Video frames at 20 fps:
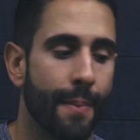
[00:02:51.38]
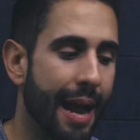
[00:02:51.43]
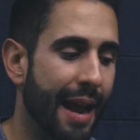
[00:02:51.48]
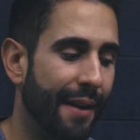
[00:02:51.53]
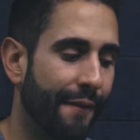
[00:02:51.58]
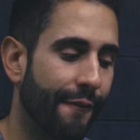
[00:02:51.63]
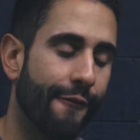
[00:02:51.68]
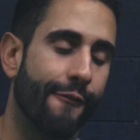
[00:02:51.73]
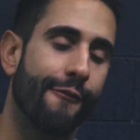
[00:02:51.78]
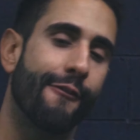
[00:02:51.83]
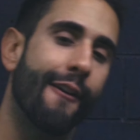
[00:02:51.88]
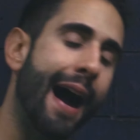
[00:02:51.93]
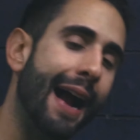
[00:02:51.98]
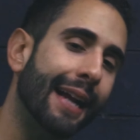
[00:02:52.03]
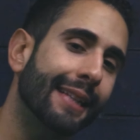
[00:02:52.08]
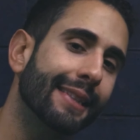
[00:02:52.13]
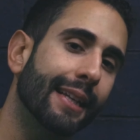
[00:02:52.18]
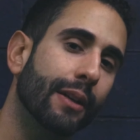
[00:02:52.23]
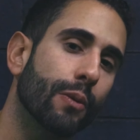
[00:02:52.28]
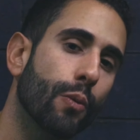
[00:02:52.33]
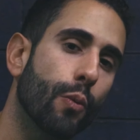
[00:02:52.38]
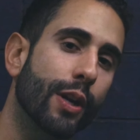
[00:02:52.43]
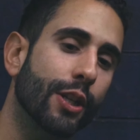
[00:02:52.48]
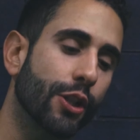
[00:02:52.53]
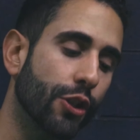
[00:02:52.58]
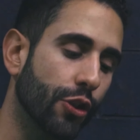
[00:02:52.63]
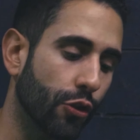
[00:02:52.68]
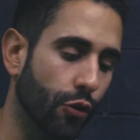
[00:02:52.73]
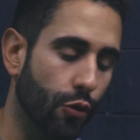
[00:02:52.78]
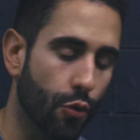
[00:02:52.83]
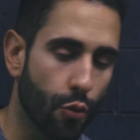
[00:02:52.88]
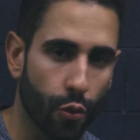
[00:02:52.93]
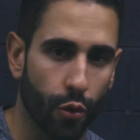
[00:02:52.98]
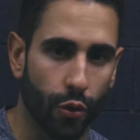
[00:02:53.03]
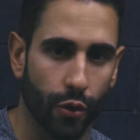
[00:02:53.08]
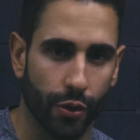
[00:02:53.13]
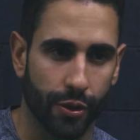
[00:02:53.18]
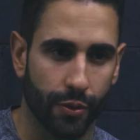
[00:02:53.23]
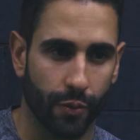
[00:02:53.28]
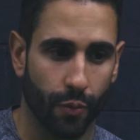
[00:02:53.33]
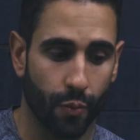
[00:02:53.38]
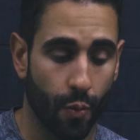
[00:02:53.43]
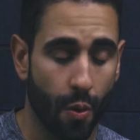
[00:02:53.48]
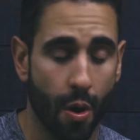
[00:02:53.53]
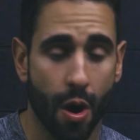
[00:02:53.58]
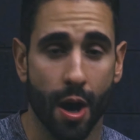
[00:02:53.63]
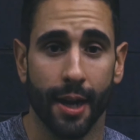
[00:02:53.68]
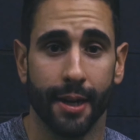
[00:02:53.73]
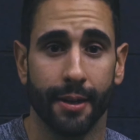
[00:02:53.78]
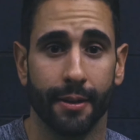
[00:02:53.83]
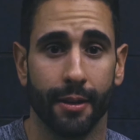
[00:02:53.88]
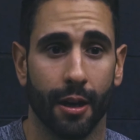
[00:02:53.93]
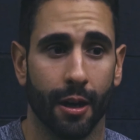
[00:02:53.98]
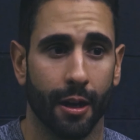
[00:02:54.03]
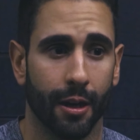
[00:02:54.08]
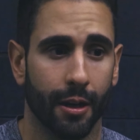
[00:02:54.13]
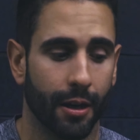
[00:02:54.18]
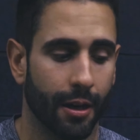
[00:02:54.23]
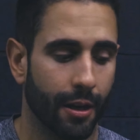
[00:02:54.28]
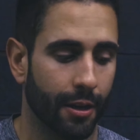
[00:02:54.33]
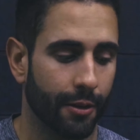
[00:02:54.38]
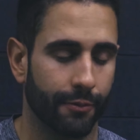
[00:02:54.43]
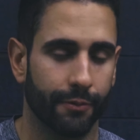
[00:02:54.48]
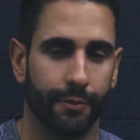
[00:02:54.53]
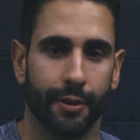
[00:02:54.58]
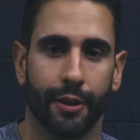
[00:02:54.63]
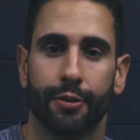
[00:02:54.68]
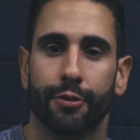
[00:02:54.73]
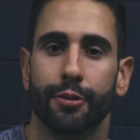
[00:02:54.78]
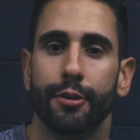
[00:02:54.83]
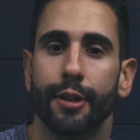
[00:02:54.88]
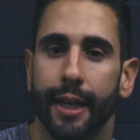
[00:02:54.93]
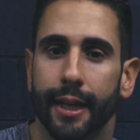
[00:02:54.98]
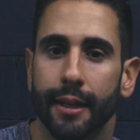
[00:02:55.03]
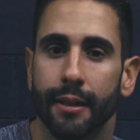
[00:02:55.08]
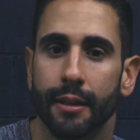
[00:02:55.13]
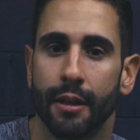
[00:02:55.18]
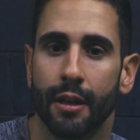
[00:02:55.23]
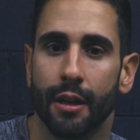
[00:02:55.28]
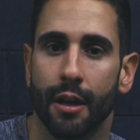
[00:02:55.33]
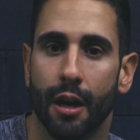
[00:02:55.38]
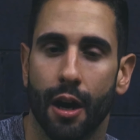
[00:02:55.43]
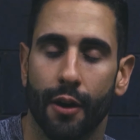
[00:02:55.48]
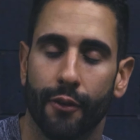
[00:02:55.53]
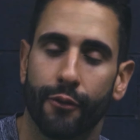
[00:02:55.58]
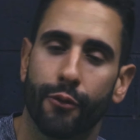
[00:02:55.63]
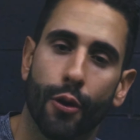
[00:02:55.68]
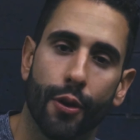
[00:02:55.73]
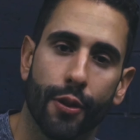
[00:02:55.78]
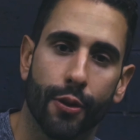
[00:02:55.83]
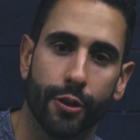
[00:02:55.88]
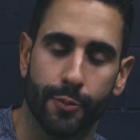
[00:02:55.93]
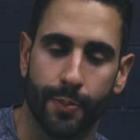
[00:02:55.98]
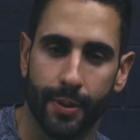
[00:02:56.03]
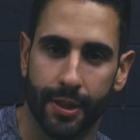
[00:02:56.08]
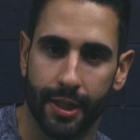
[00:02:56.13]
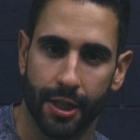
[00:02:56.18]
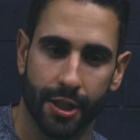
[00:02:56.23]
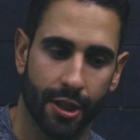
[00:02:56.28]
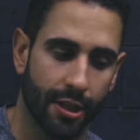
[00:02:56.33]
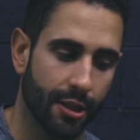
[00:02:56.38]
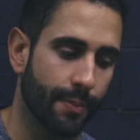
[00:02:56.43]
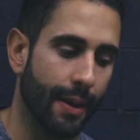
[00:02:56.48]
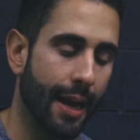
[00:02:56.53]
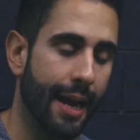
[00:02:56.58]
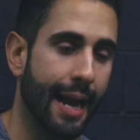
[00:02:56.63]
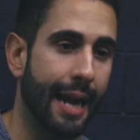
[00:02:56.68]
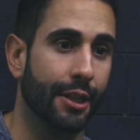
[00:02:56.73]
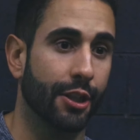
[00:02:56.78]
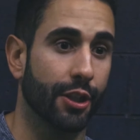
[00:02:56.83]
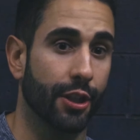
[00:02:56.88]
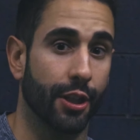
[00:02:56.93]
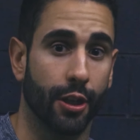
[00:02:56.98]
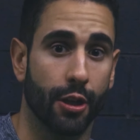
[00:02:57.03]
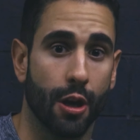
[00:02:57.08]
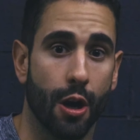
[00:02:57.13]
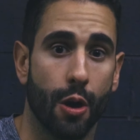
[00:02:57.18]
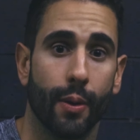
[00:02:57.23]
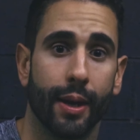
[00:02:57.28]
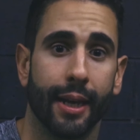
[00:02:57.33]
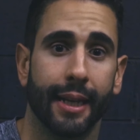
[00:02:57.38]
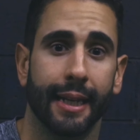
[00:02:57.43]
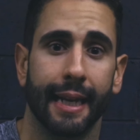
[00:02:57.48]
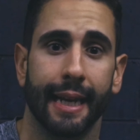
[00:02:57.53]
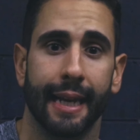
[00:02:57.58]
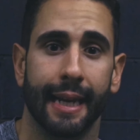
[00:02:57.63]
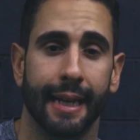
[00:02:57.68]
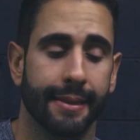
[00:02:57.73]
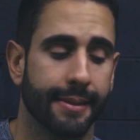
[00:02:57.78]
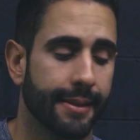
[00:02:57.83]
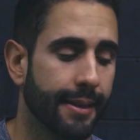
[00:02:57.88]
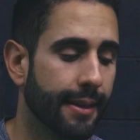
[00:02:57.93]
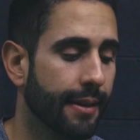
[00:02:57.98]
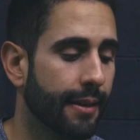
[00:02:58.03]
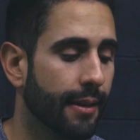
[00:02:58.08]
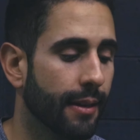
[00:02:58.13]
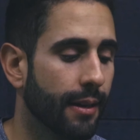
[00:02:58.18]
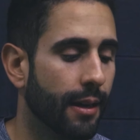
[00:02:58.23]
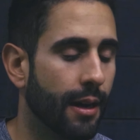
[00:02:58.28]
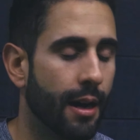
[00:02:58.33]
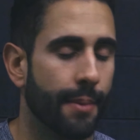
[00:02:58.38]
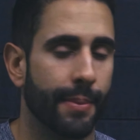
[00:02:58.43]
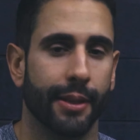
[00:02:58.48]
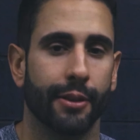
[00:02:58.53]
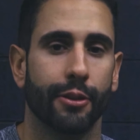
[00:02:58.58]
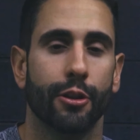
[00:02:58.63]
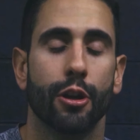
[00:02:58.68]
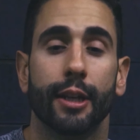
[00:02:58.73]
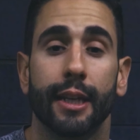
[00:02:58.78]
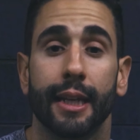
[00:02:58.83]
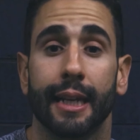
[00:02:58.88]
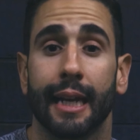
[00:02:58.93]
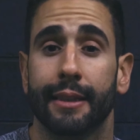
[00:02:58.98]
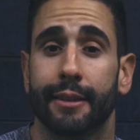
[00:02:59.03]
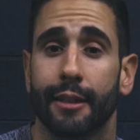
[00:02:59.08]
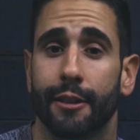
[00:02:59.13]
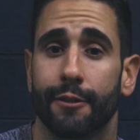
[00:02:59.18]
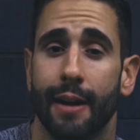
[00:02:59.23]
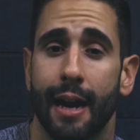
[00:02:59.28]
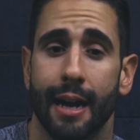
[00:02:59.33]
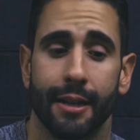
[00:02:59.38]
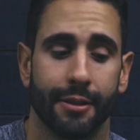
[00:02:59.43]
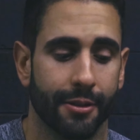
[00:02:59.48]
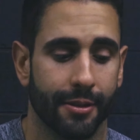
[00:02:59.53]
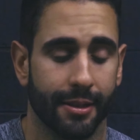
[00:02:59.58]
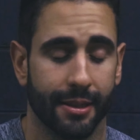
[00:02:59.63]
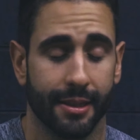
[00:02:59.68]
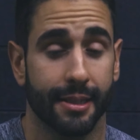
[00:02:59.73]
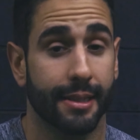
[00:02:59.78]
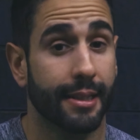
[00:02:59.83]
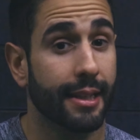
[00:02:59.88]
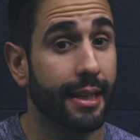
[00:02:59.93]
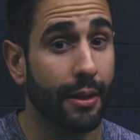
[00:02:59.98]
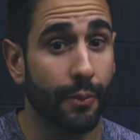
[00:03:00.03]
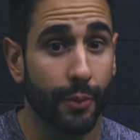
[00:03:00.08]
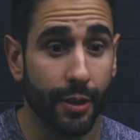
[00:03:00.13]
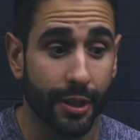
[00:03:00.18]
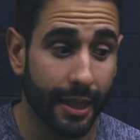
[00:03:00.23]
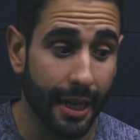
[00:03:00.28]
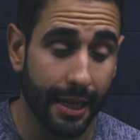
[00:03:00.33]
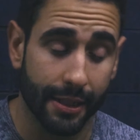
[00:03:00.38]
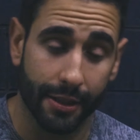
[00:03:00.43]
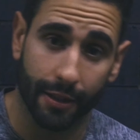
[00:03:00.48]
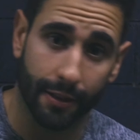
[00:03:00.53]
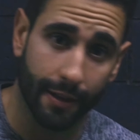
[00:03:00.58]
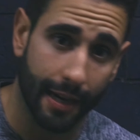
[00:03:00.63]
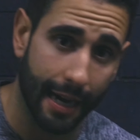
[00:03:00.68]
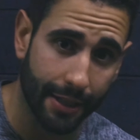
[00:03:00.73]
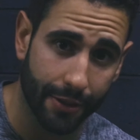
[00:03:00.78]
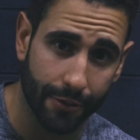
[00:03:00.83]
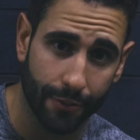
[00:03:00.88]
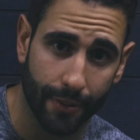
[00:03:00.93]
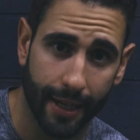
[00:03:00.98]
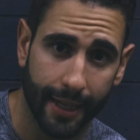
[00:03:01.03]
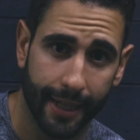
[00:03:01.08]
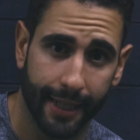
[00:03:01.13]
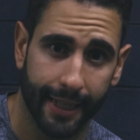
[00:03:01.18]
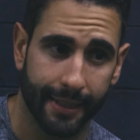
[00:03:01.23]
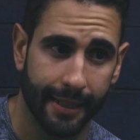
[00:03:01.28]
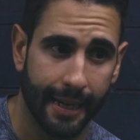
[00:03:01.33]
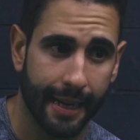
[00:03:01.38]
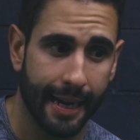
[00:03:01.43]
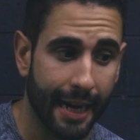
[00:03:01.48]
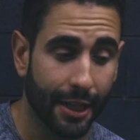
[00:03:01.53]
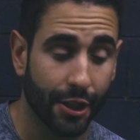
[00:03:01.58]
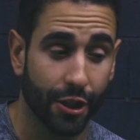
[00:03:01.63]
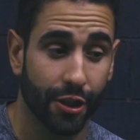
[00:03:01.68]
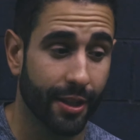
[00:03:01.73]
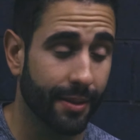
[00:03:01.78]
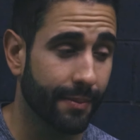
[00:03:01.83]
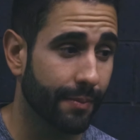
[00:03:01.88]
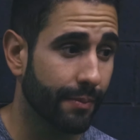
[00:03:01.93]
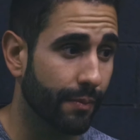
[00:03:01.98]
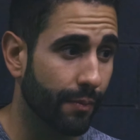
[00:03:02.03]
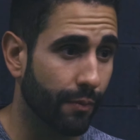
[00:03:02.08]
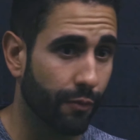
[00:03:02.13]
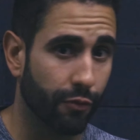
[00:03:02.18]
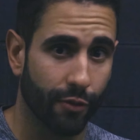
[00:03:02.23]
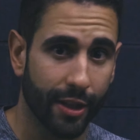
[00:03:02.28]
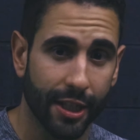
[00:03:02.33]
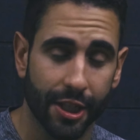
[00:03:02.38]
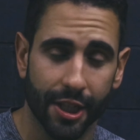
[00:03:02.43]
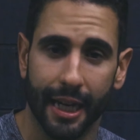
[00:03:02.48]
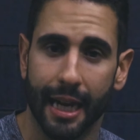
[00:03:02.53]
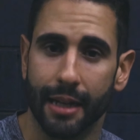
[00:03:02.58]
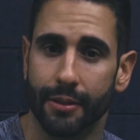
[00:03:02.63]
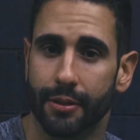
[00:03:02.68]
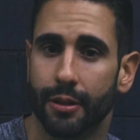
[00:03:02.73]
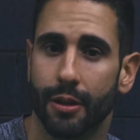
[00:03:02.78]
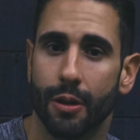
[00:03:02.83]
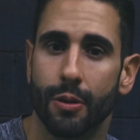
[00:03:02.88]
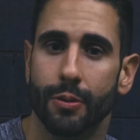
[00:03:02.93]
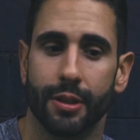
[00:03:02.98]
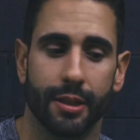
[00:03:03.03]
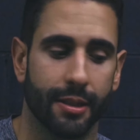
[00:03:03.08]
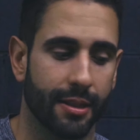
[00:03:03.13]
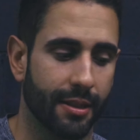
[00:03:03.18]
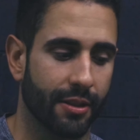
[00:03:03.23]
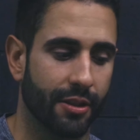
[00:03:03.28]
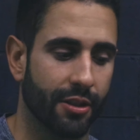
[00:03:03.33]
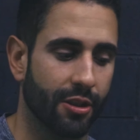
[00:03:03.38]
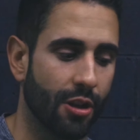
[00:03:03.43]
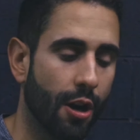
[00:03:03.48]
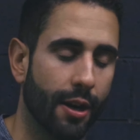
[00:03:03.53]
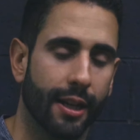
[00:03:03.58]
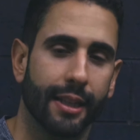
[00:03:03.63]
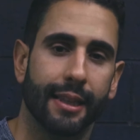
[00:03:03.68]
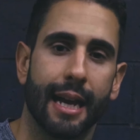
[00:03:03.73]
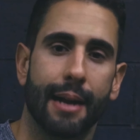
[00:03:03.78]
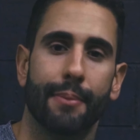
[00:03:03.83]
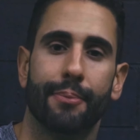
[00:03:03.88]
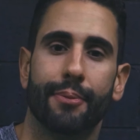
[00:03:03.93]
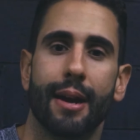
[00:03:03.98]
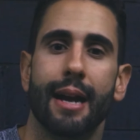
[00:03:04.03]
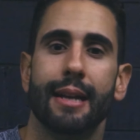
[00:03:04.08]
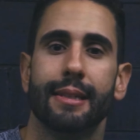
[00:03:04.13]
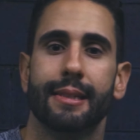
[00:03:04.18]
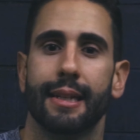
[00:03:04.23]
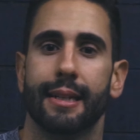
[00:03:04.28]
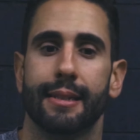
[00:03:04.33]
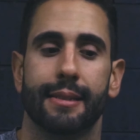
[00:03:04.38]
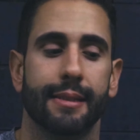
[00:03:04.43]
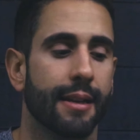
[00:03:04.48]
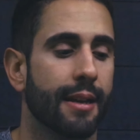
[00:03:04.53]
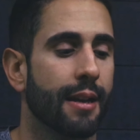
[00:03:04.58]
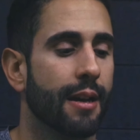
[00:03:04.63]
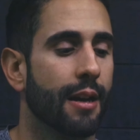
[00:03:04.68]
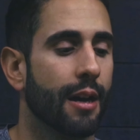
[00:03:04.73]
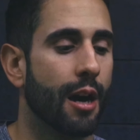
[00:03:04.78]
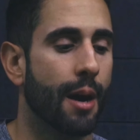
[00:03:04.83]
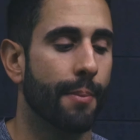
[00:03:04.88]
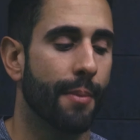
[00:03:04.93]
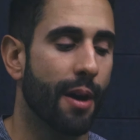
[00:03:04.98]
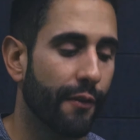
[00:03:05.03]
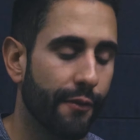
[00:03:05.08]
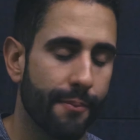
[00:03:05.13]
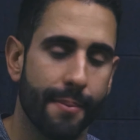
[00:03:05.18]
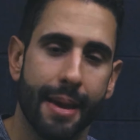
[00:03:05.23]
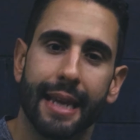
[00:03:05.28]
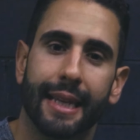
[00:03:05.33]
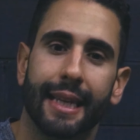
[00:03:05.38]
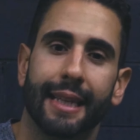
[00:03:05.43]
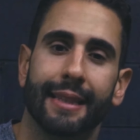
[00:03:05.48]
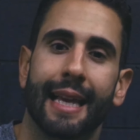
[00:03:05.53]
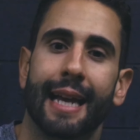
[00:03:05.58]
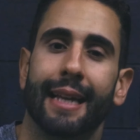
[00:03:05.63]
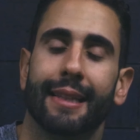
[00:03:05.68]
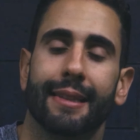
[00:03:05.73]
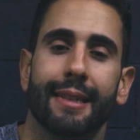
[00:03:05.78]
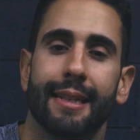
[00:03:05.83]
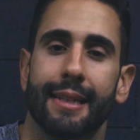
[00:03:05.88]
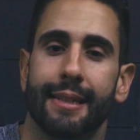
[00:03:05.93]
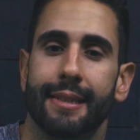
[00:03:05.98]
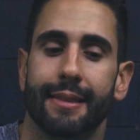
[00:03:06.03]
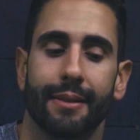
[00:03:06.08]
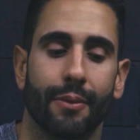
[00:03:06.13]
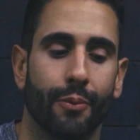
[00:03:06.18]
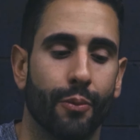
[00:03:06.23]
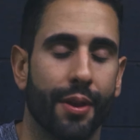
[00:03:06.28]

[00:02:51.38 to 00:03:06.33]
And finding which schools, one, are recruiting for those positions by actually going and looking at their rosters and seeing which guys are graduating, actually reaching out to coaches and starting that process of making that list.